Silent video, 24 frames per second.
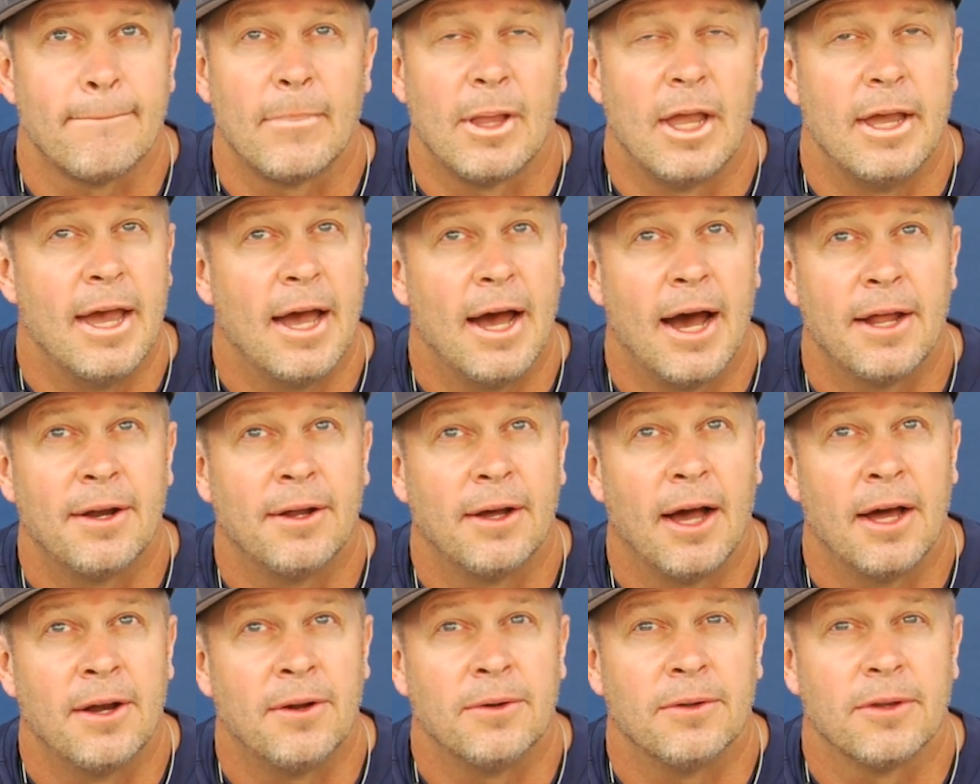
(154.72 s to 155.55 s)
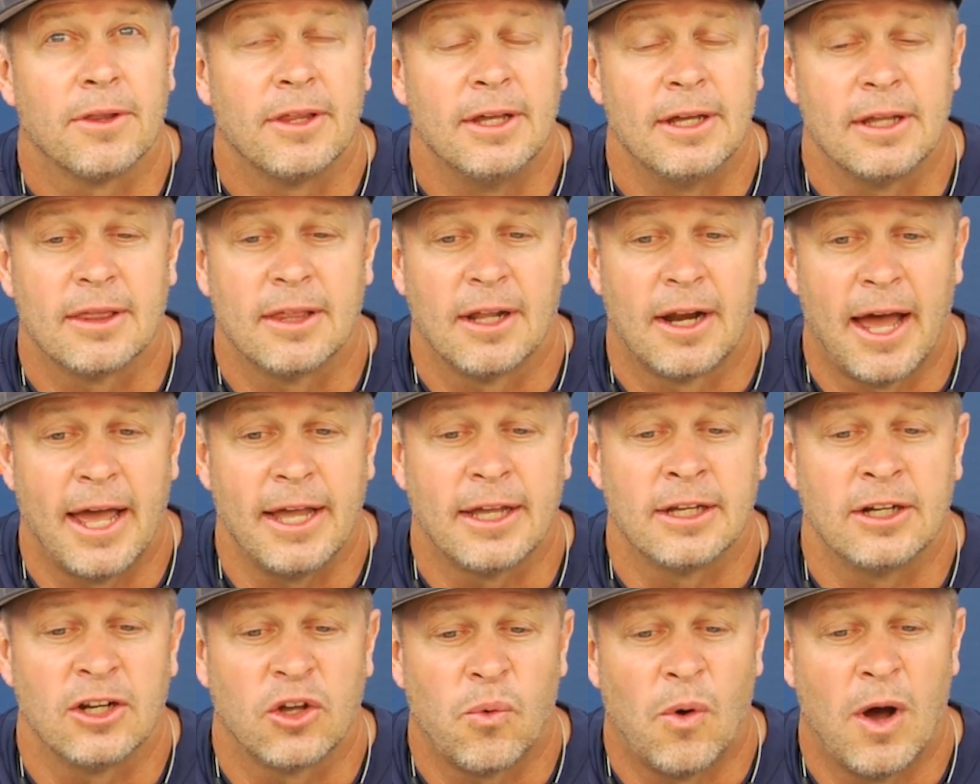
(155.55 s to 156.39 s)
Yeah, I don't, I don't think that I
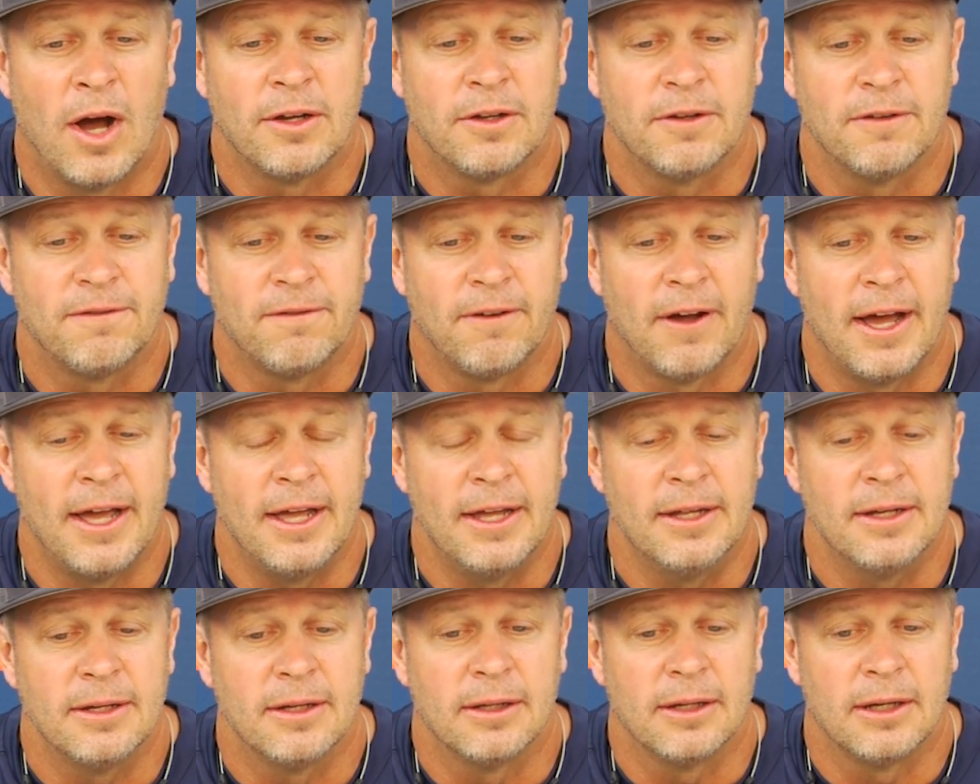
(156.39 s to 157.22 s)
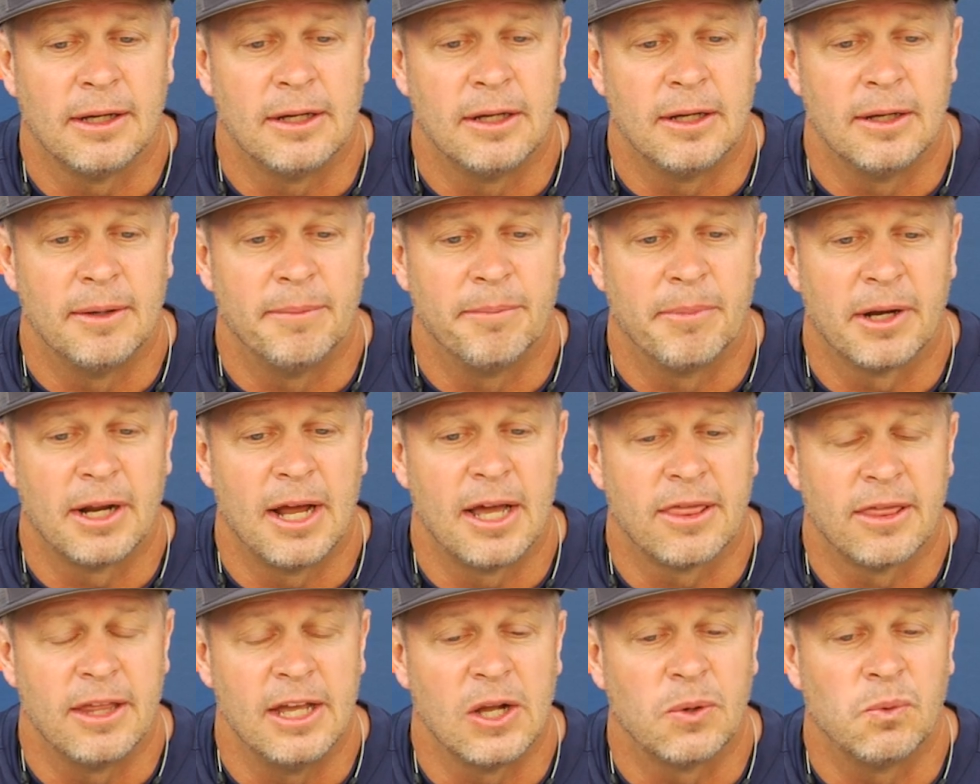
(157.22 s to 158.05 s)
can quantify it, um, but
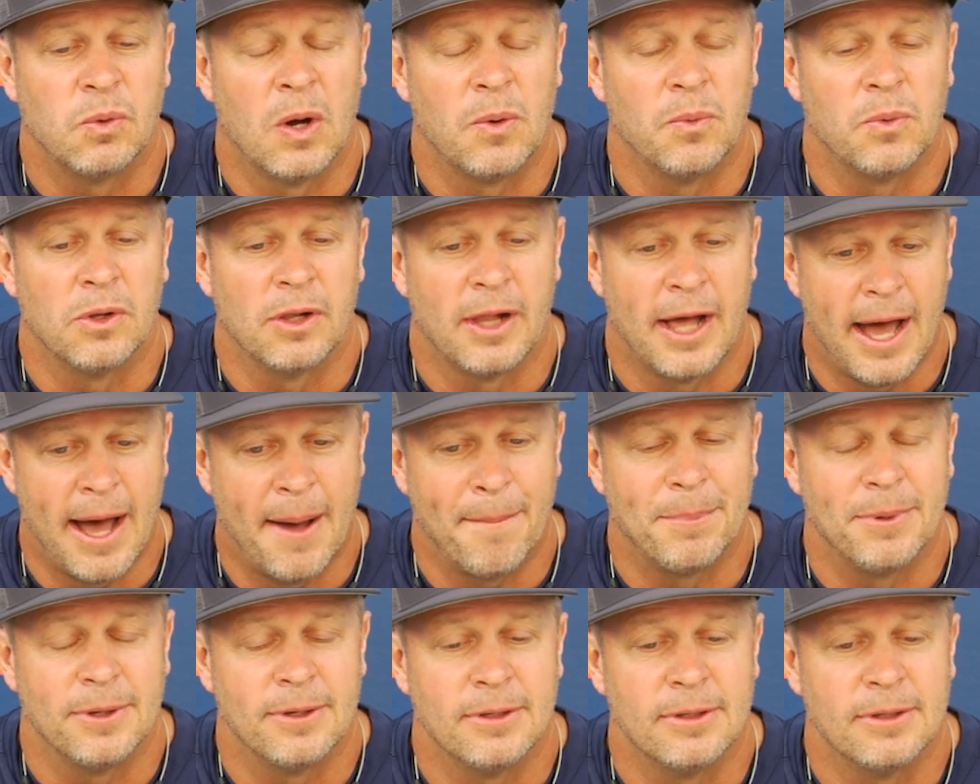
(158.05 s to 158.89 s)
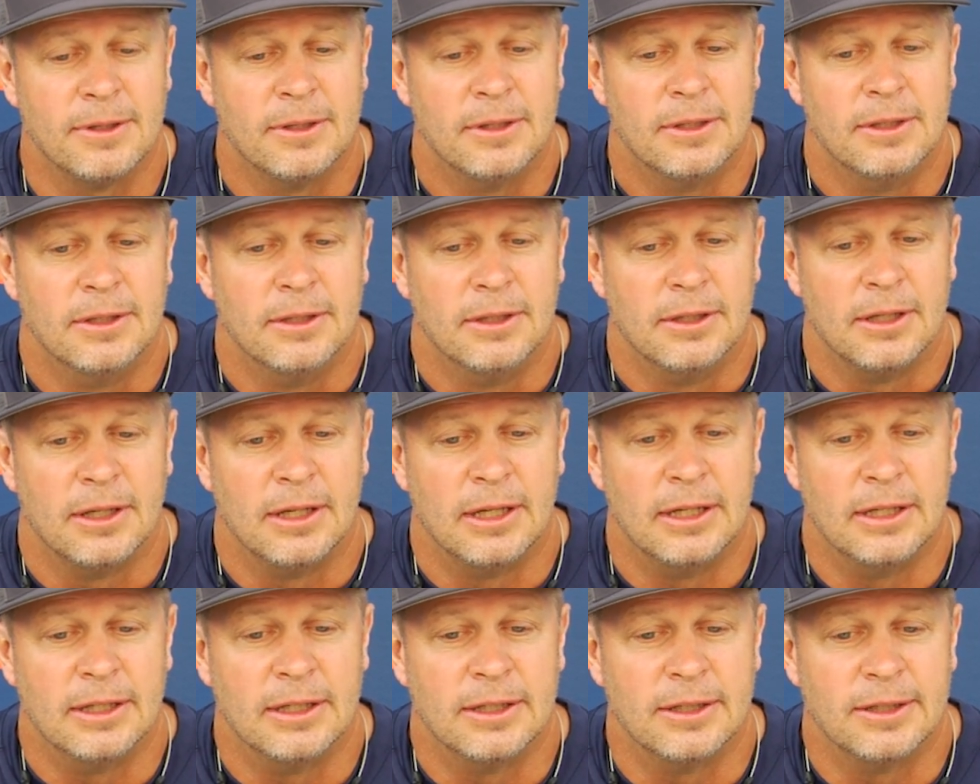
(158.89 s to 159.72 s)
I think what will happen
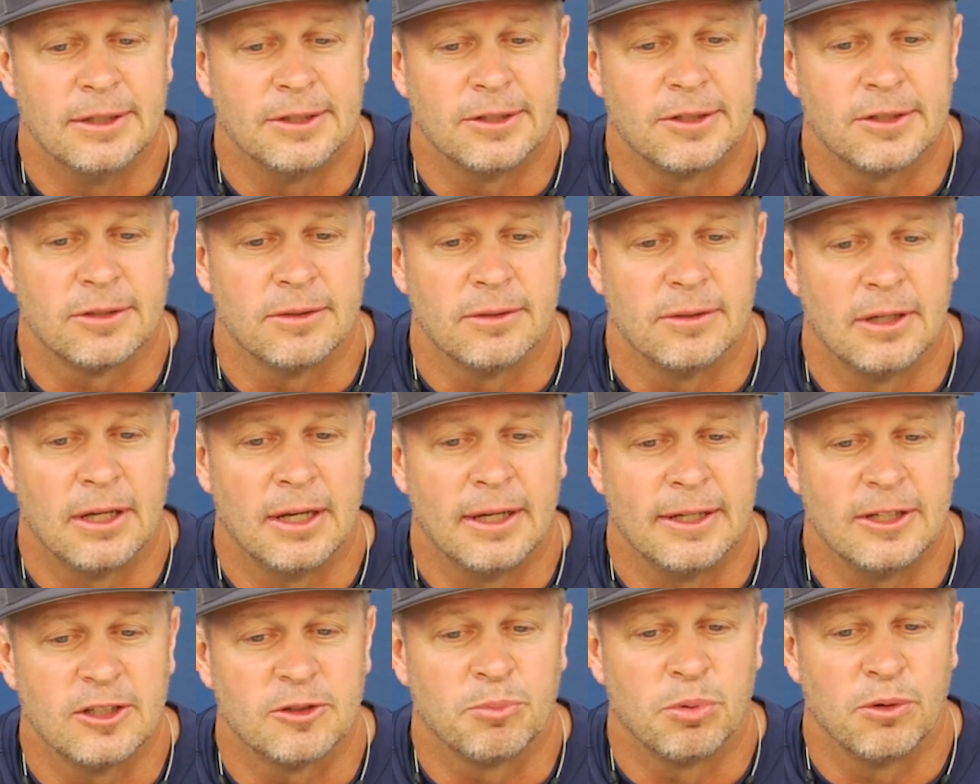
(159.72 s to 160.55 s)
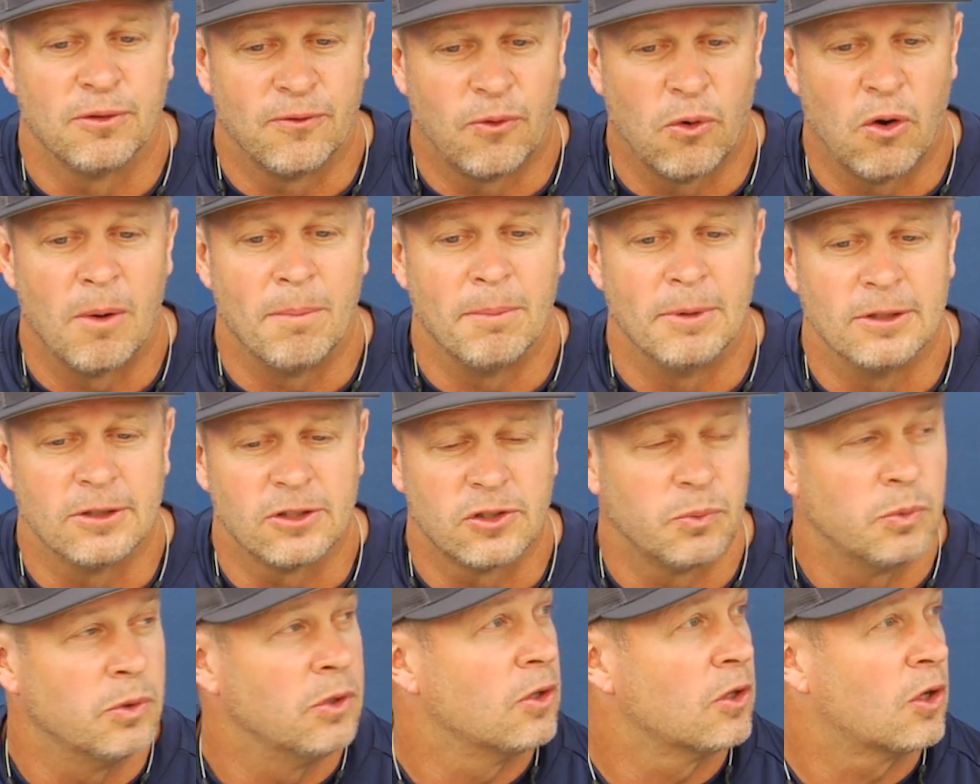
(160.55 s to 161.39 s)
is uh, his
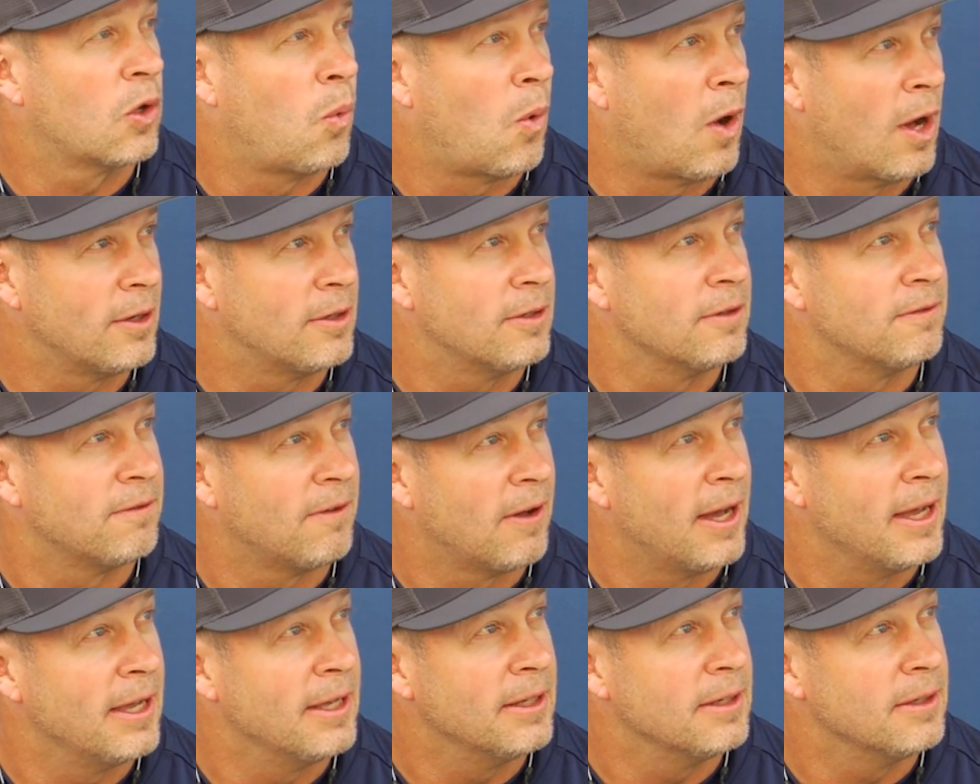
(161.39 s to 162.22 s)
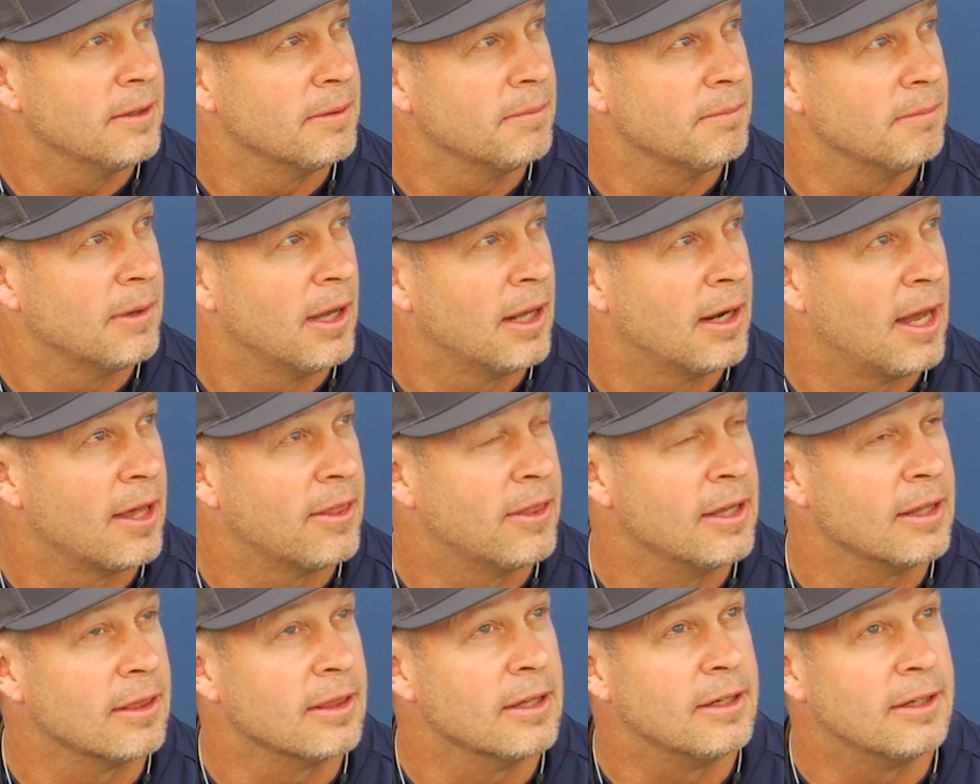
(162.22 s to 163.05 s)
performance will quantify it, and I
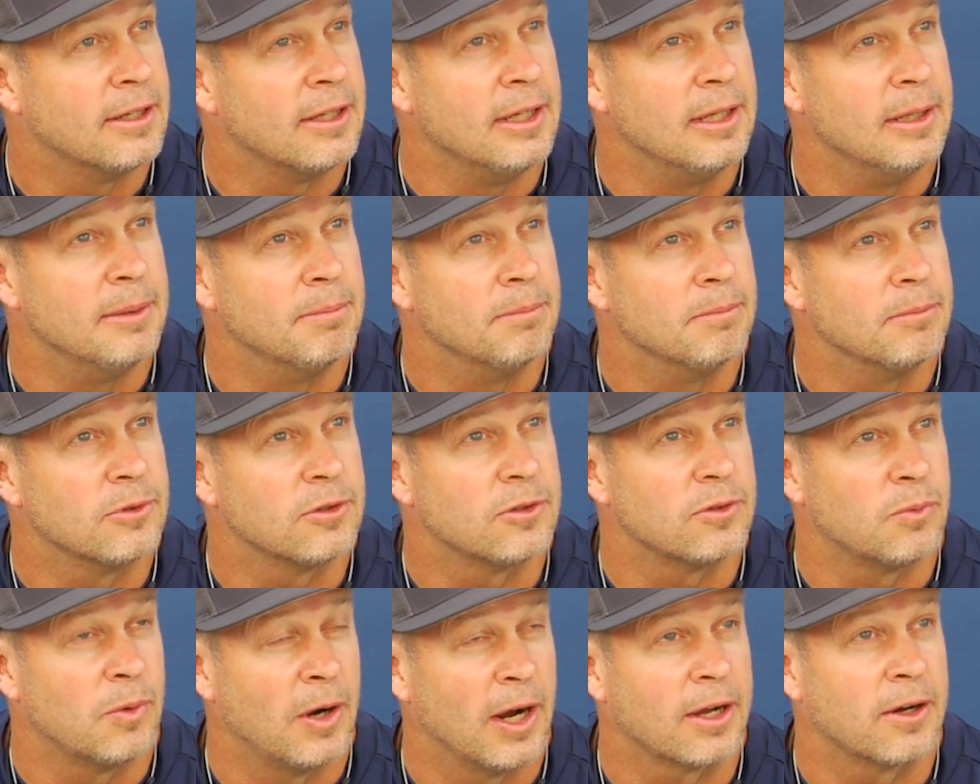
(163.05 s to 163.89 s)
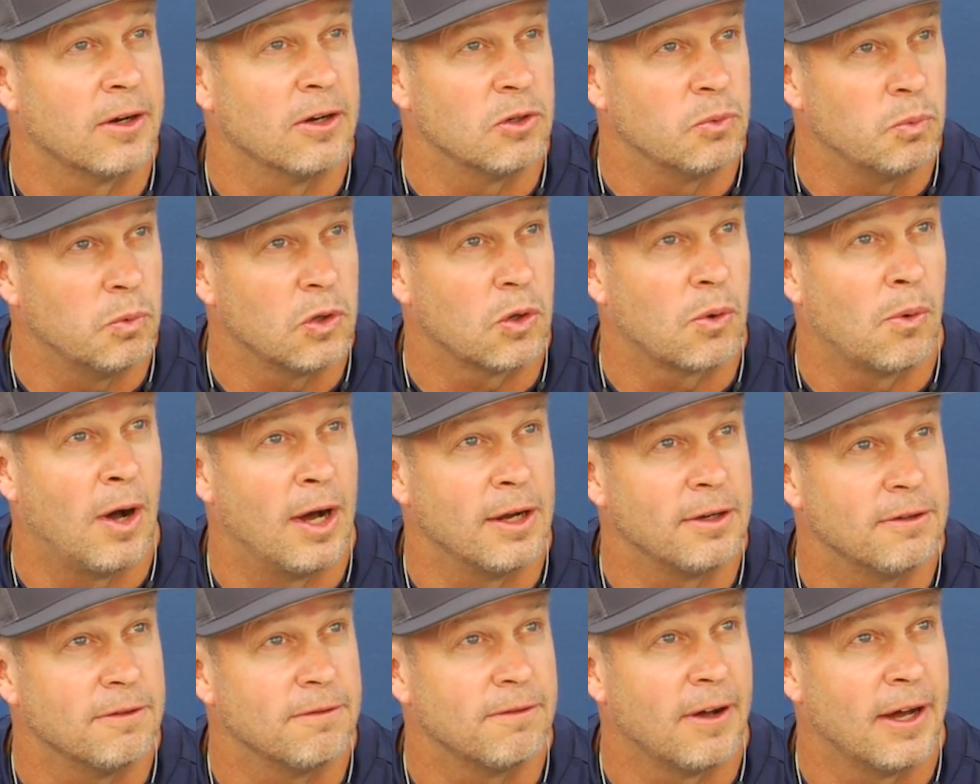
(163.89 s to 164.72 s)
think the team's record will
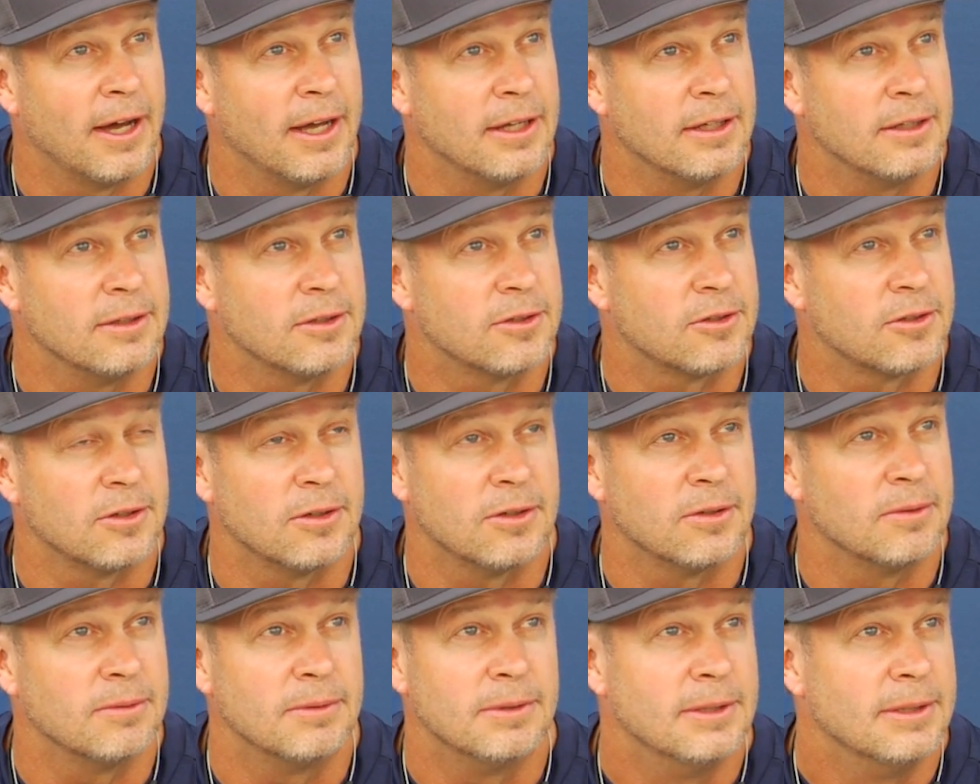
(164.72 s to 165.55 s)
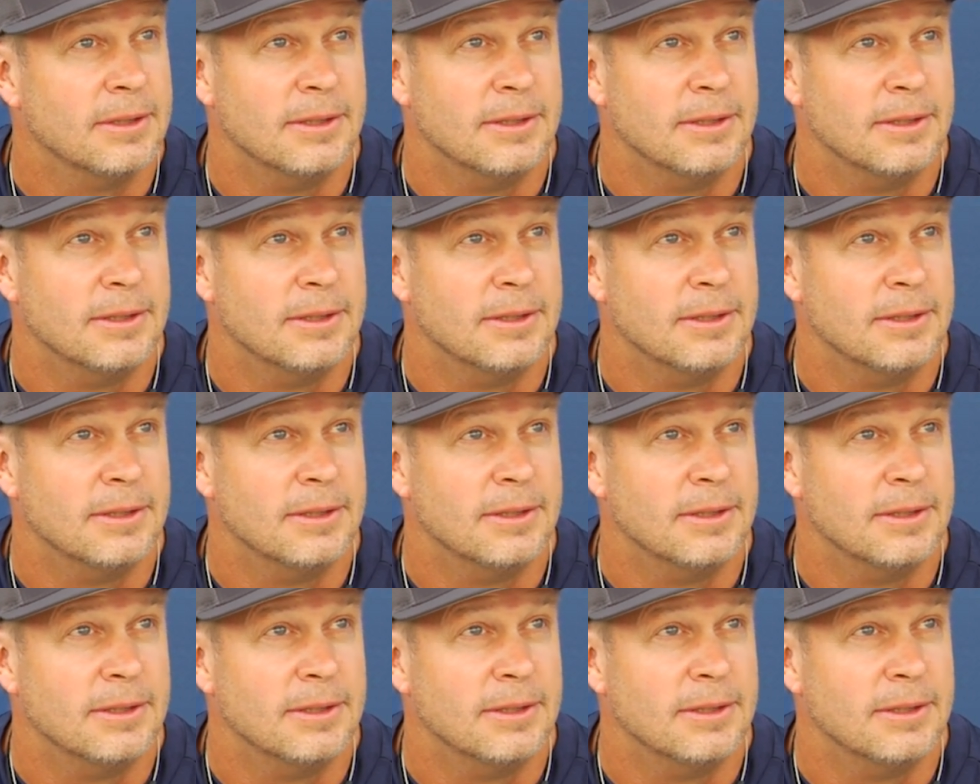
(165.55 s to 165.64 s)
quantify it. So